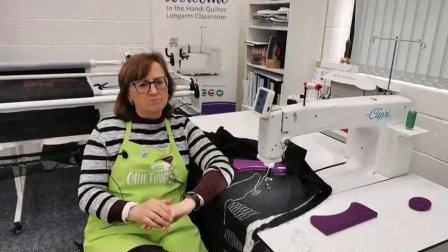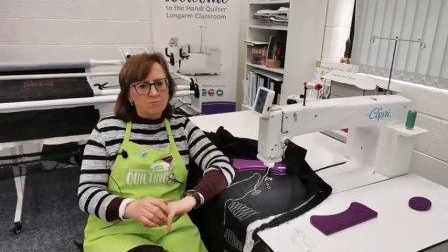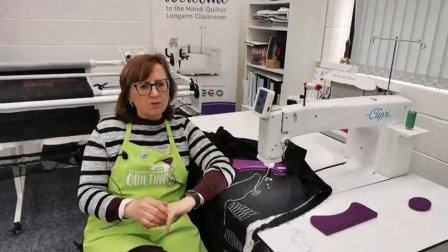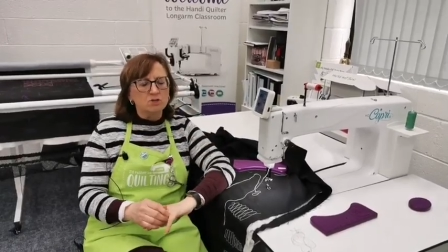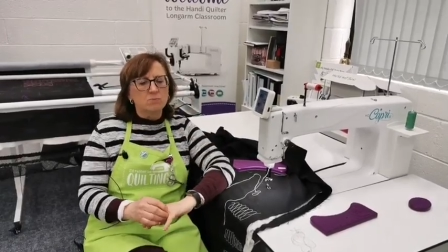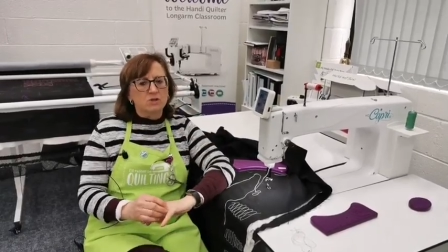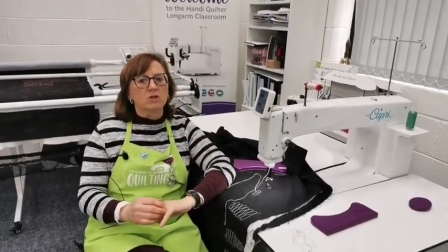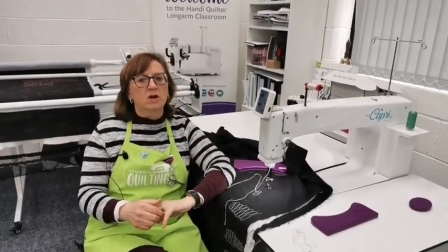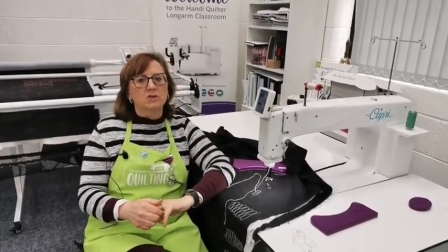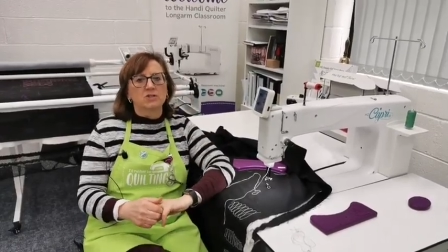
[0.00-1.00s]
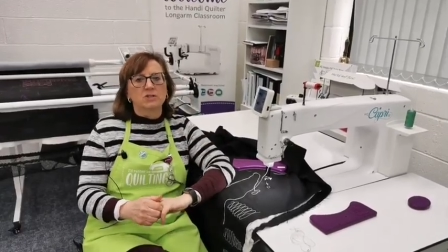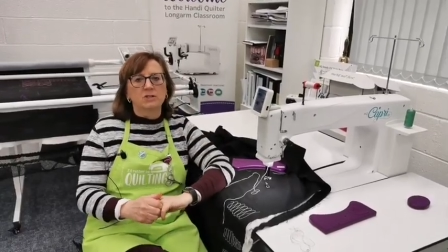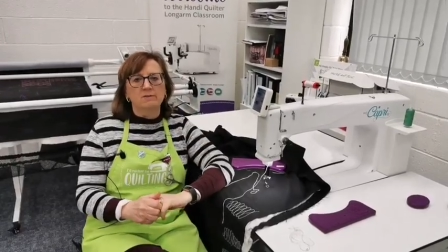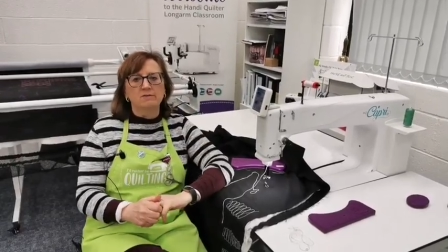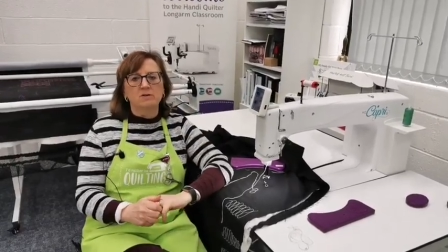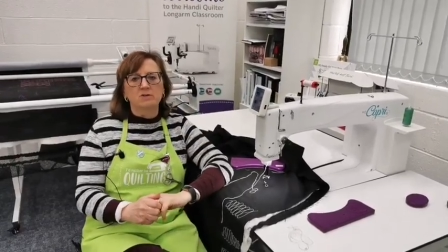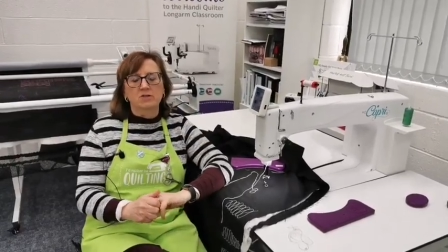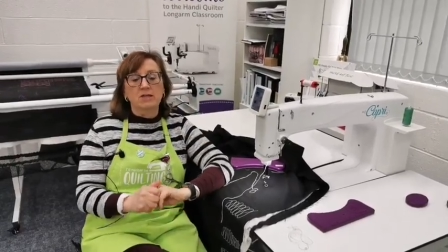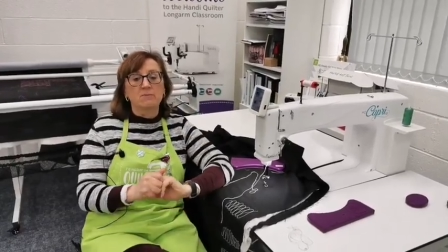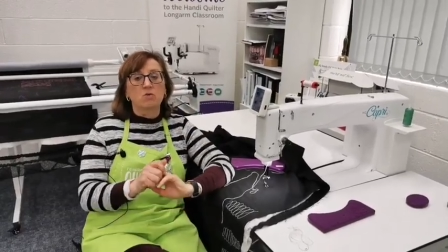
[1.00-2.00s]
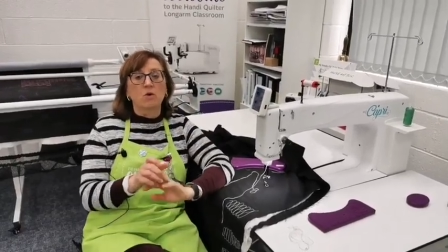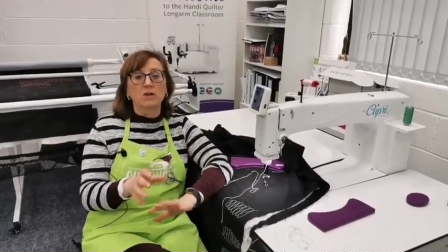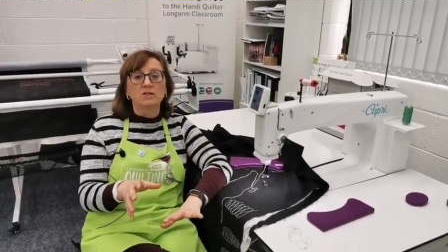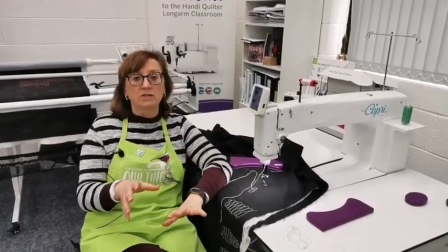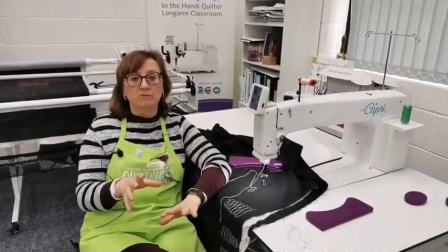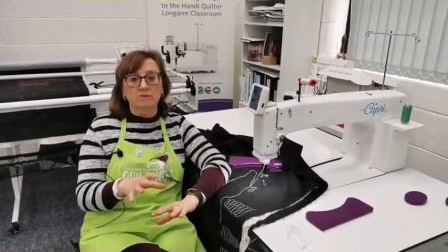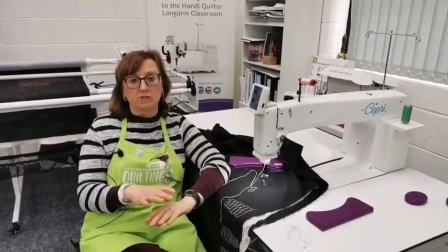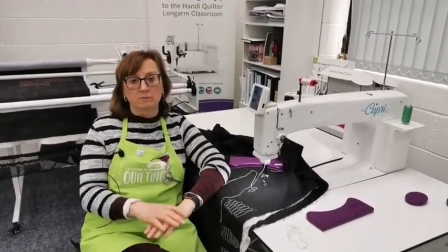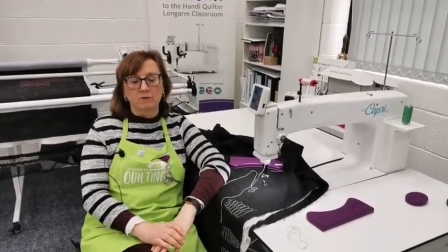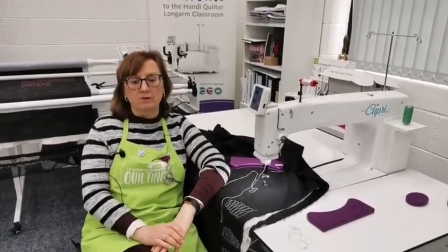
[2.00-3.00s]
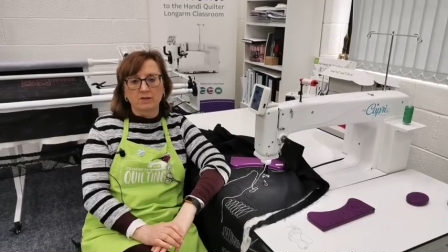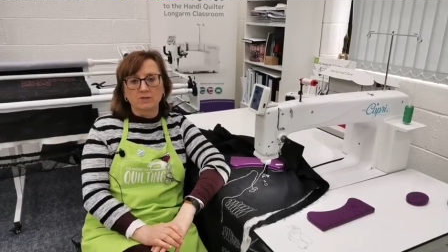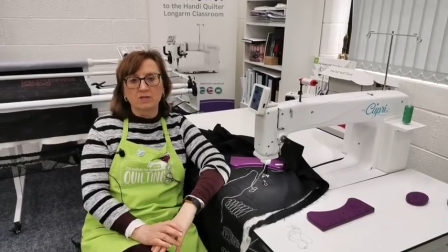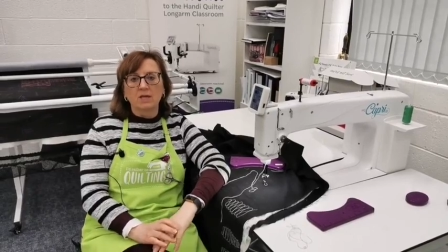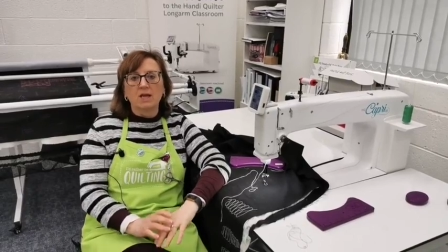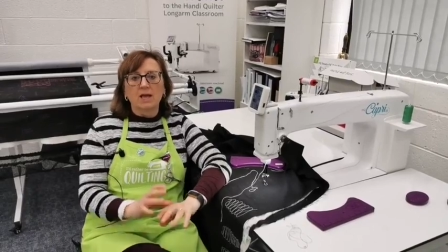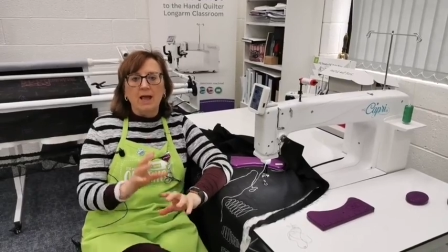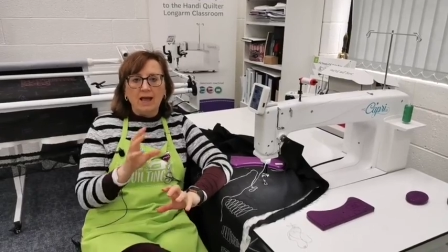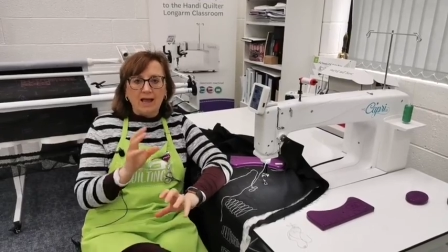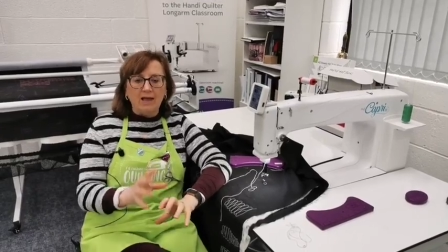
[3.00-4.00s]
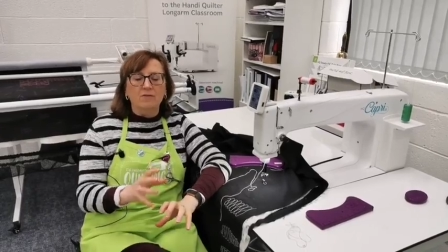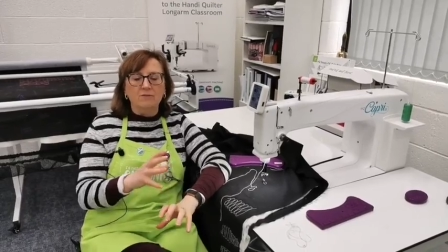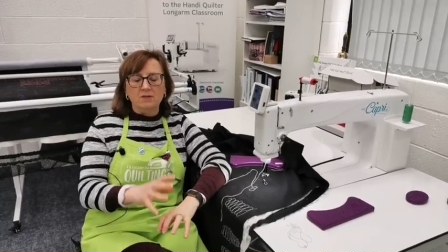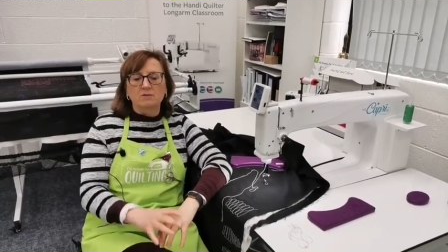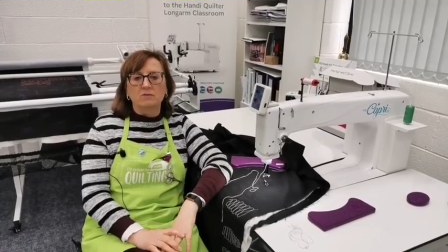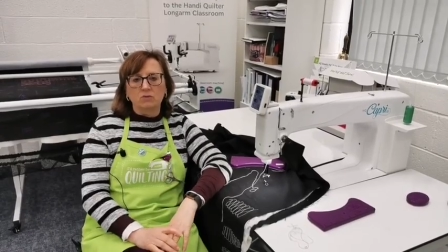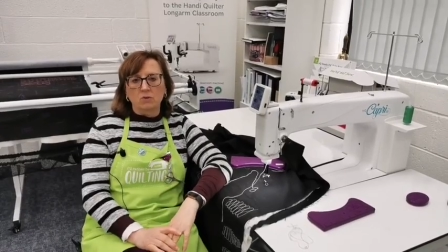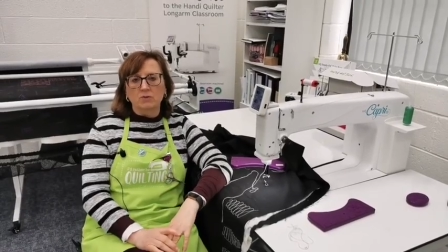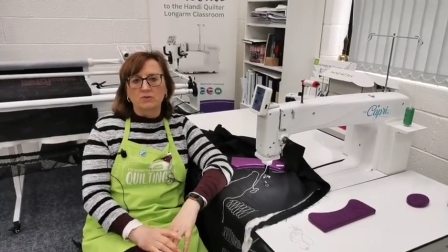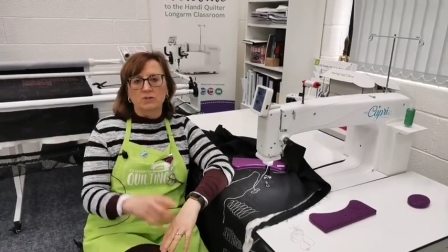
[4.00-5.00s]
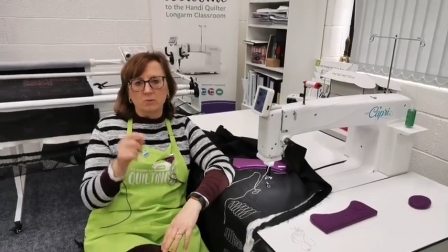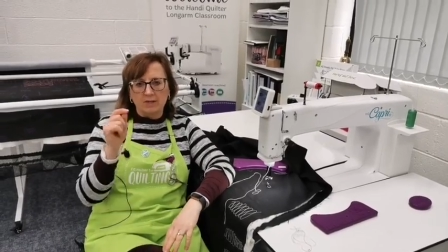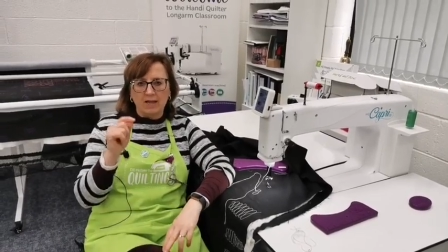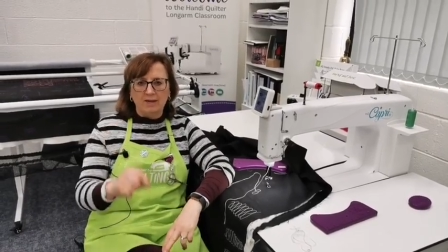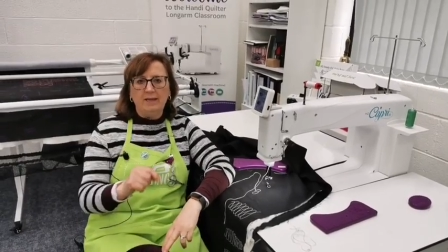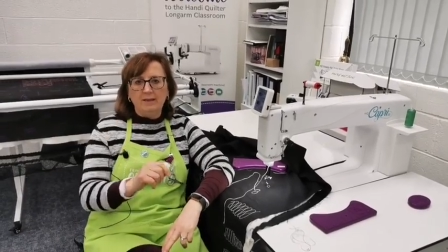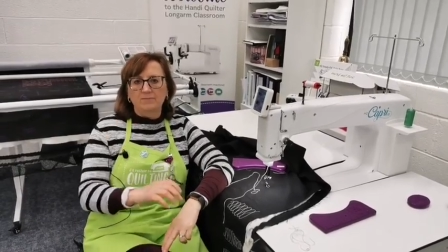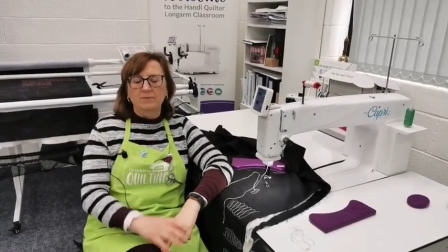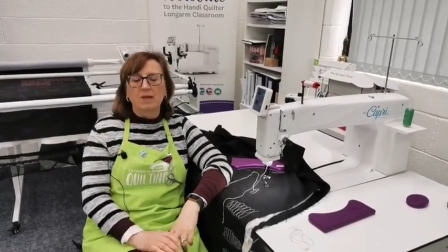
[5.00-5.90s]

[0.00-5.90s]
Much, much harder to give you the same quality of experience at the Festival of Quilts that we can here.